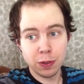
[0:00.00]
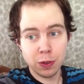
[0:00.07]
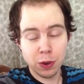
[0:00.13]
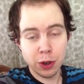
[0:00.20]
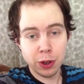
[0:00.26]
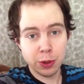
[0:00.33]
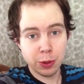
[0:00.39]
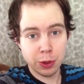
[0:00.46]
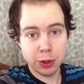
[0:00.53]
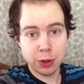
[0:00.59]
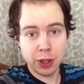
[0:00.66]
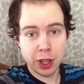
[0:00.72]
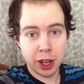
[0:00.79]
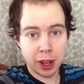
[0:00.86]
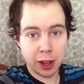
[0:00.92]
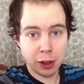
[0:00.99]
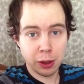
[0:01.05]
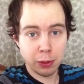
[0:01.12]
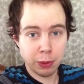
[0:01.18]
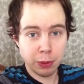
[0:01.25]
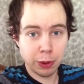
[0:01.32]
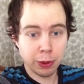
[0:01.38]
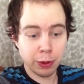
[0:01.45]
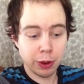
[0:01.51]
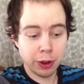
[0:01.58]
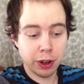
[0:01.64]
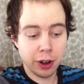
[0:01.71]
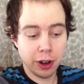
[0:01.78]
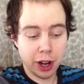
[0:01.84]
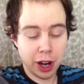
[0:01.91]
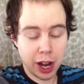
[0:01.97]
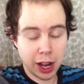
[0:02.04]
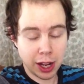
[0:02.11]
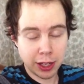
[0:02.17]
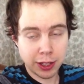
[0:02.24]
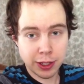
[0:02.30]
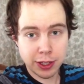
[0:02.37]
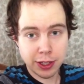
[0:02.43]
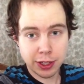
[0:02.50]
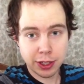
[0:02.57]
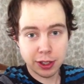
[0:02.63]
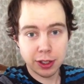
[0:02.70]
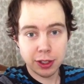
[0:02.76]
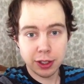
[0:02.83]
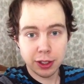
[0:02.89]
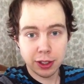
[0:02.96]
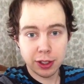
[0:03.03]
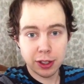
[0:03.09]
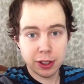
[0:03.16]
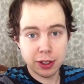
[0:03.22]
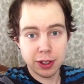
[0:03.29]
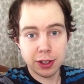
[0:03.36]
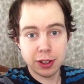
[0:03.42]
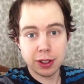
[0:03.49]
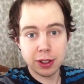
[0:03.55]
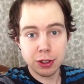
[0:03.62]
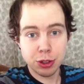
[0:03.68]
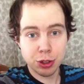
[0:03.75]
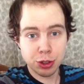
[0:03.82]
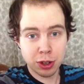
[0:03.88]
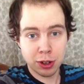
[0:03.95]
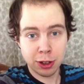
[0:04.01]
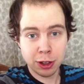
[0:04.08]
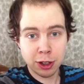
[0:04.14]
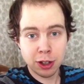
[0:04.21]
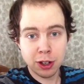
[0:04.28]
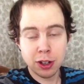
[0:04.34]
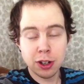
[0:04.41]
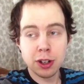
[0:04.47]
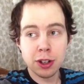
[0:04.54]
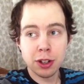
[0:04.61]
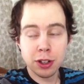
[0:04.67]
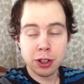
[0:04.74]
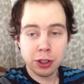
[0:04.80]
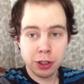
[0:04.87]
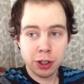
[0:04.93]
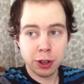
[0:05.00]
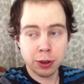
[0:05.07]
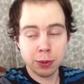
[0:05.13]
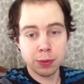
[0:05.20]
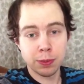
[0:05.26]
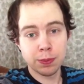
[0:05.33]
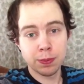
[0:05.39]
for you and do they help your eyes get stronger? No.